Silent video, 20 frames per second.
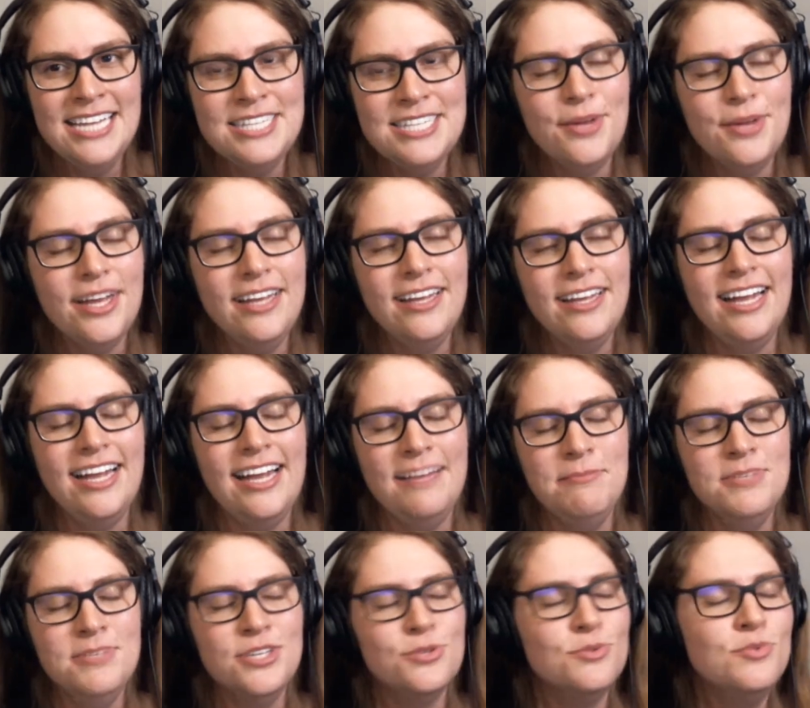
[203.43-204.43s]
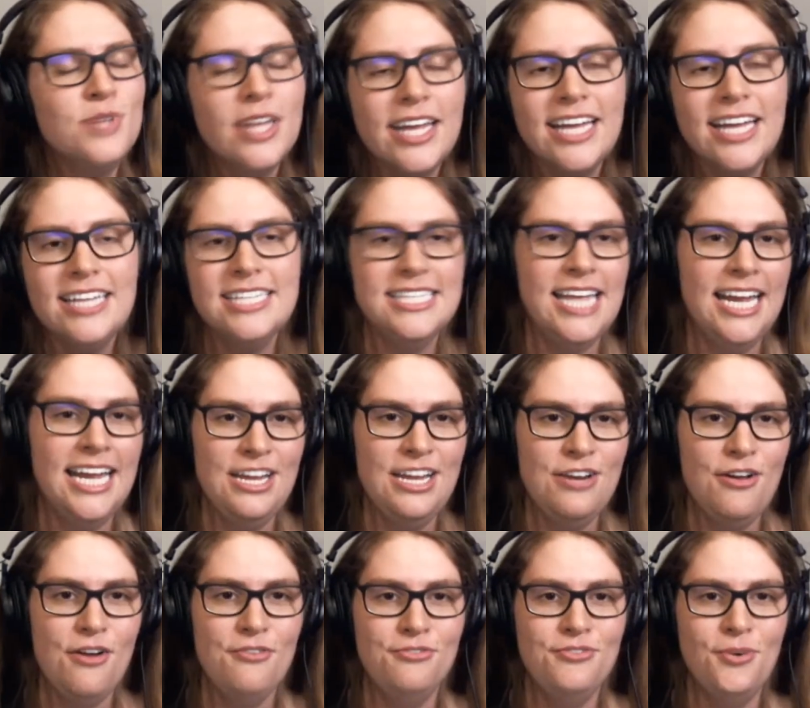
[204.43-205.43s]
So I'm just really excited
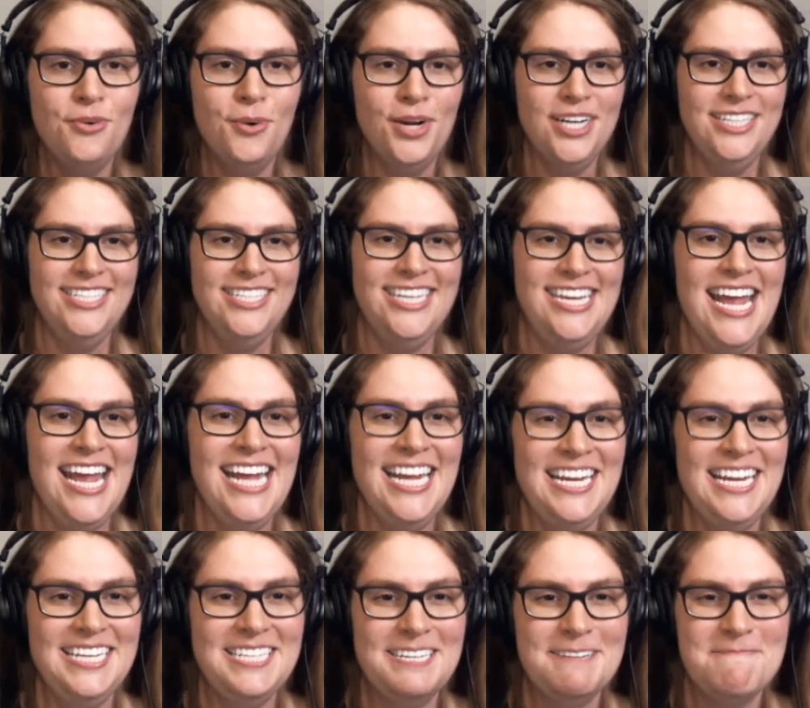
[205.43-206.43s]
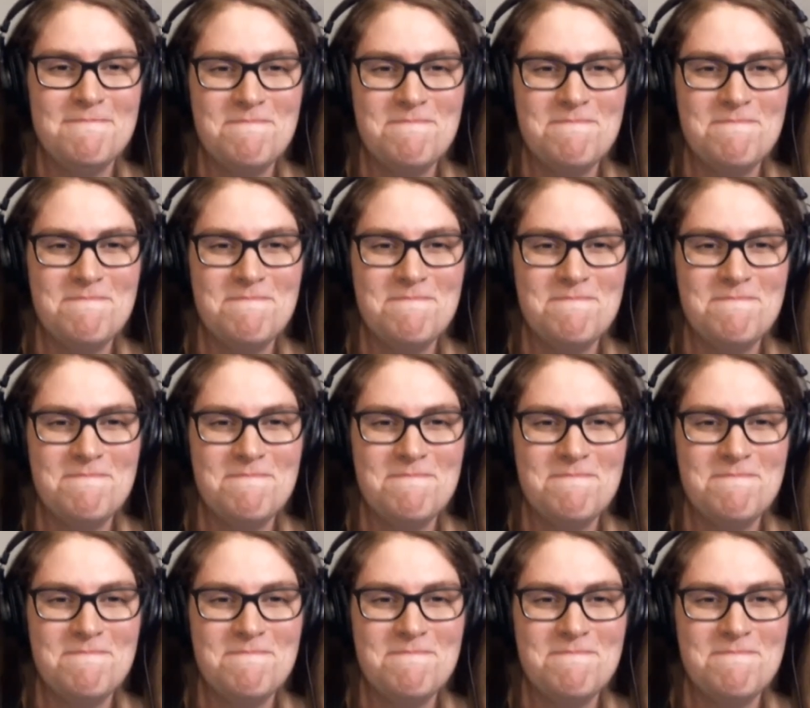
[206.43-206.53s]
for tonight.